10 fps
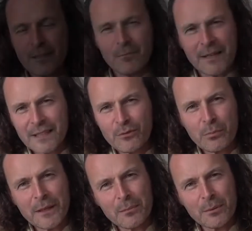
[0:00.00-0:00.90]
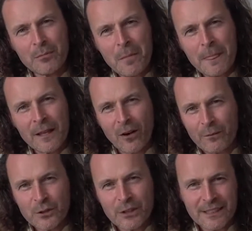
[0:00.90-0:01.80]
Medieval people
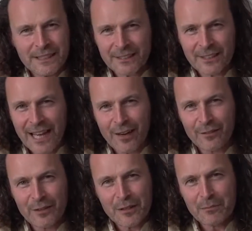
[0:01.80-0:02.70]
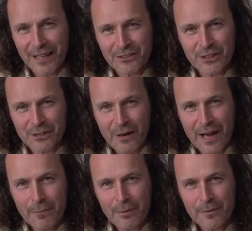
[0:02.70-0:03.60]
obviously didn't have plastic
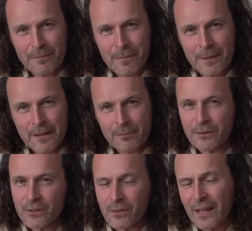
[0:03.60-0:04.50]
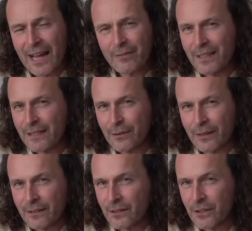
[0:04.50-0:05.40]
wrap, but did they have
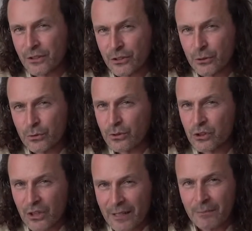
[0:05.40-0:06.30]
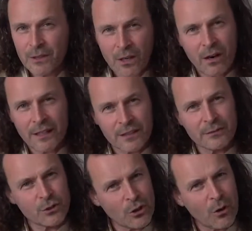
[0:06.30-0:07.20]
anything that could do the same kind
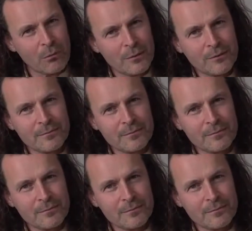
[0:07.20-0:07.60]
of job?